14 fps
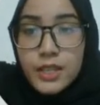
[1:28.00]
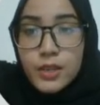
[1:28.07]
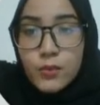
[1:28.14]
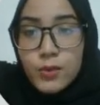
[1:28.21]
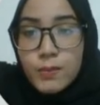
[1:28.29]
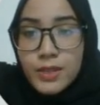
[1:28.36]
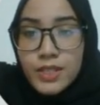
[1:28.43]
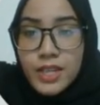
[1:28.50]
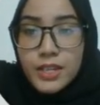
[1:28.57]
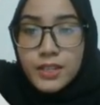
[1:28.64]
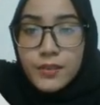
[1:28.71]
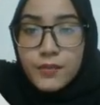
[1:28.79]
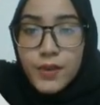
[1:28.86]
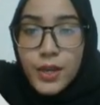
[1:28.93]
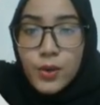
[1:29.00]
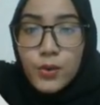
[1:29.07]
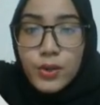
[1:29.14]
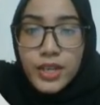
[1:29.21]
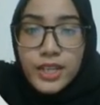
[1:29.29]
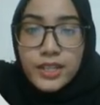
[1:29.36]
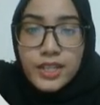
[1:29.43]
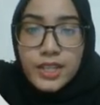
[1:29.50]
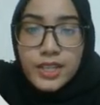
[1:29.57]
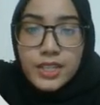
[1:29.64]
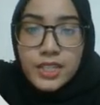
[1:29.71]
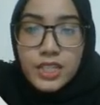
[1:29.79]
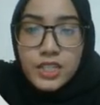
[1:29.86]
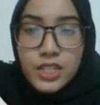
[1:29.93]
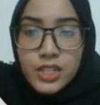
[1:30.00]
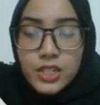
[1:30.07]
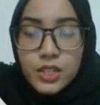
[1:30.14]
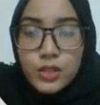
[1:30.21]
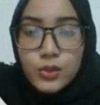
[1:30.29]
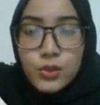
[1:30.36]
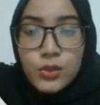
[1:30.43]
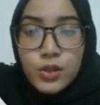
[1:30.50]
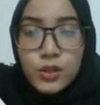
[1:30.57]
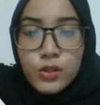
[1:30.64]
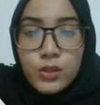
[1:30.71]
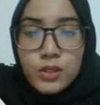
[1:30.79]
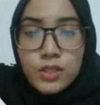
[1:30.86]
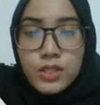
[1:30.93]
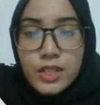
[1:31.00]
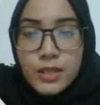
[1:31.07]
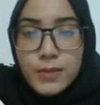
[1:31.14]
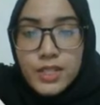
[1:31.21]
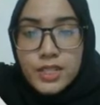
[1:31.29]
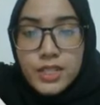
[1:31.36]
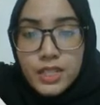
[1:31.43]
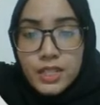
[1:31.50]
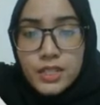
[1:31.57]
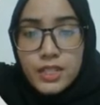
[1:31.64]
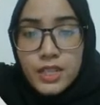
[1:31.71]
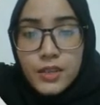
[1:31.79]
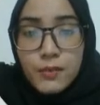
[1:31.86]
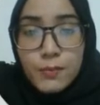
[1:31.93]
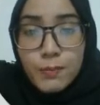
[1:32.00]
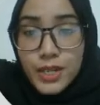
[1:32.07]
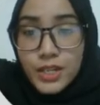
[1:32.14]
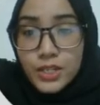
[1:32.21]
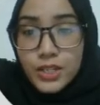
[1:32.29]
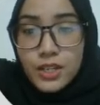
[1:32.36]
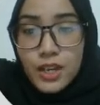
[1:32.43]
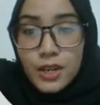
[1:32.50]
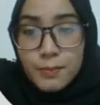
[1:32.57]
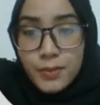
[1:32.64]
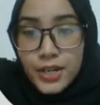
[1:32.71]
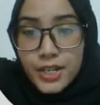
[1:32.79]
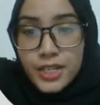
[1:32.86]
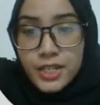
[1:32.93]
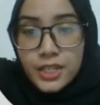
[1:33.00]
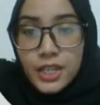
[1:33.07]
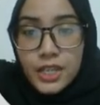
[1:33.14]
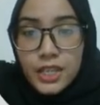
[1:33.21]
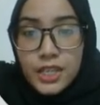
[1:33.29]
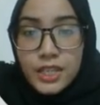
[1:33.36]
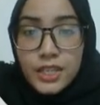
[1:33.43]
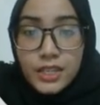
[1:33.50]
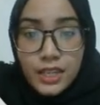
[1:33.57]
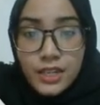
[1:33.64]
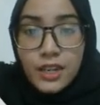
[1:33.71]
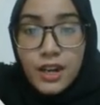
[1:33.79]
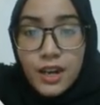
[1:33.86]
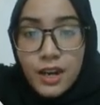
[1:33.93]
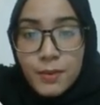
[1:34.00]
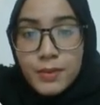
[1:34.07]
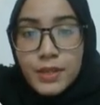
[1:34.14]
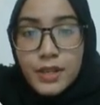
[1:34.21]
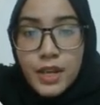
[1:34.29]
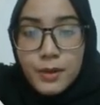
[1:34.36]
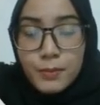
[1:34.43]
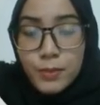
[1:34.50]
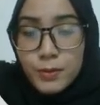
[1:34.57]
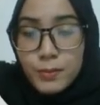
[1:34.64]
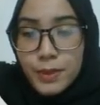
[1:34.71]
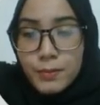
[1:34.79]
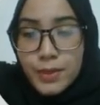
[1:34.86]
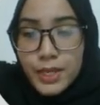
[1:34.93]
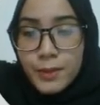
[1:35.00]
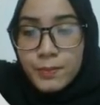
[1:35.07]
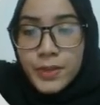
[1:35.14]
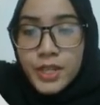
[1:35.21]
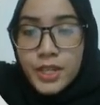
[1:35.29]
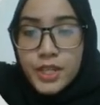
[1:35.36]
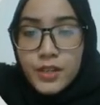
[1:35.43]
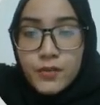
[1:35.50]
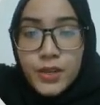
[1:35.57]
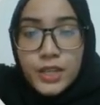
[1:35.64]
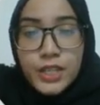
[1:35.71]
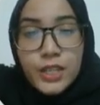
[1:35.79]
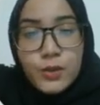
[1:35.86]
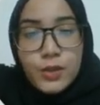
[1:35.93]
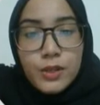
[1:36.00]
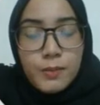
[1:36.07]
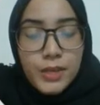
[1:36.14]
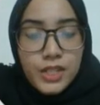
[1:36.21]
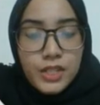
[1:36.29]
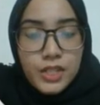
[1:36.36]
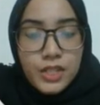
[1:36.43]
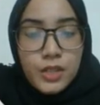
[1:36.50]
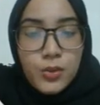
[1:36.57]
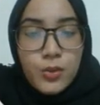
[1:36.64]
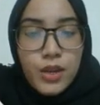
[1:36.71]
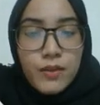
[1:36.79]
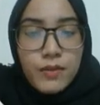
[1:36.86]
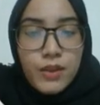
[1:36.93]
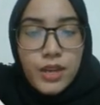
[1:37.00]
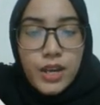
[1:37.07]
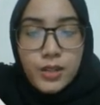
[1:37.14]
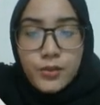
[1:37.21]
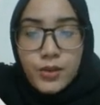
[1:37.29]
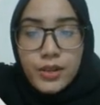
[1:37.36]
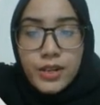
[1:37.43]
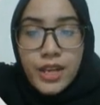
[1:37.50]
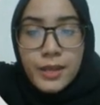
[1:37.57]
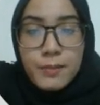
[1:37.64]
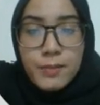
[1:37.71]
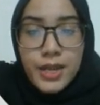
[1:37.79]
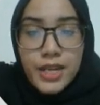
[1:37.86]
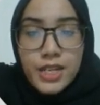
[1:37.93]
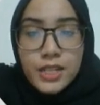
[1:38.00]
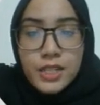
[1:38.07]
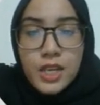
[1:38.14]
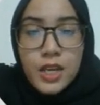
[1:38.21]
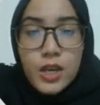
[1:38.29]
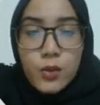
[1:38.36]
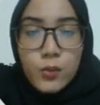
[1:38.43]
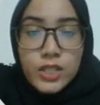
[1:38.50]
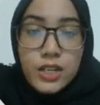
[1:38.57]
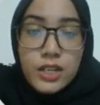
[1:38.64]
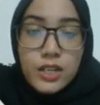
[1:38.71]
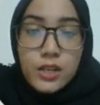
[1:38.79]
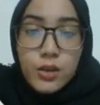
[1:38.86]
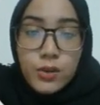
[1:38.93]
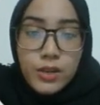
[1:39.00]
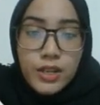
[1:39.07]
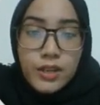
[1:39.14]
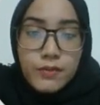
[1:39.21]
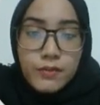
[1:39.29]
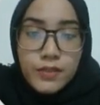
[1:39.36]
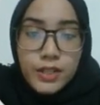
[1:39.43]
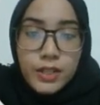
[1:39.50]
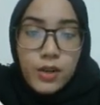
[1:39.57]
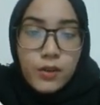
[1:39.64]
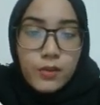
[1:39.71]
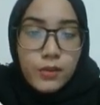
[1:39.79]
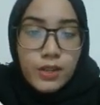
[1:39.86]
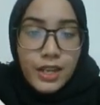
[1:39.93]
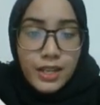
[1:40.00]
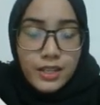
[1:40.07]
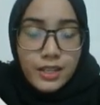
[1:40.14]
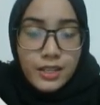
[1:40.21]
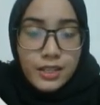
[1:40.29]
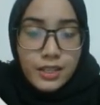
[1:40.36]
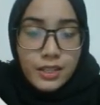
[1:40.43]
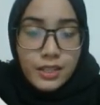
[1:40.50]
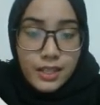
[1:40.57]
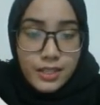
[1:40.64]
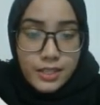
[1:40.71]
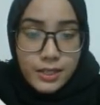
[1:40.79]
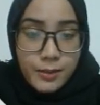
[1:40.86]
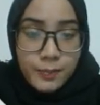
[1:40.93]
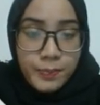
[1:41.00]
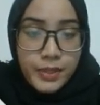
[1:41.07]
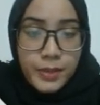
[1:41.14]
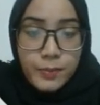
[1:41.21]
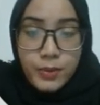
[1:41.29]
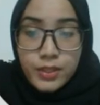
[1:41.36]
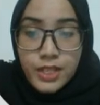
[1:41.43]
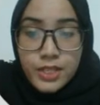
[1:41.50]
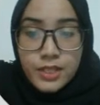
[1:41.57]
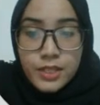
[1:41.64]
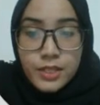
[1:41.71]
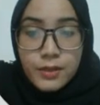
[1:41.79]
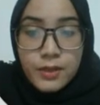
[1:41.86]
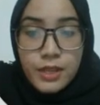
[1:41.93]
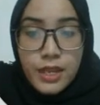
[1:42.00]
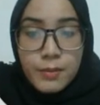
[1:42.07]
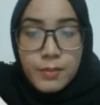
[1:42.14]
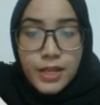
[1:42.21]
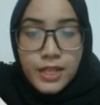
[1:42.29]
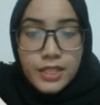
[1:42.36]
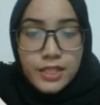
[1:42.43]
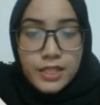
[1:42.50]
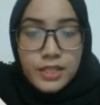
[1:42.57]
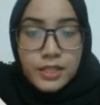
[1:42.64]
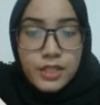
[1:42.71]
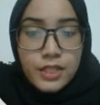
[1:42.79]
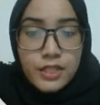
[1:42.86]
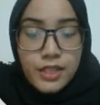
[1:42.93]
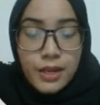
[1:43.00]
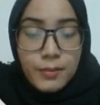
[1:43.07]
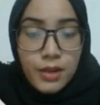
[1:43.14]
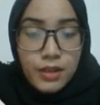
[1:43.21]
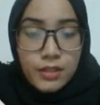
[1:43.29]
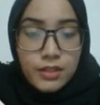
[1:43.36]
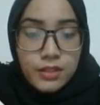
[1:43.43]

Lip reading: We must identify who can take this injection. Do not use gentamicin if patients are pregnant. It can harm the unborn baby. Avoid give to the patient who have electrolyte imbalance with low level of calcium, potassium, and magnesium in their blood.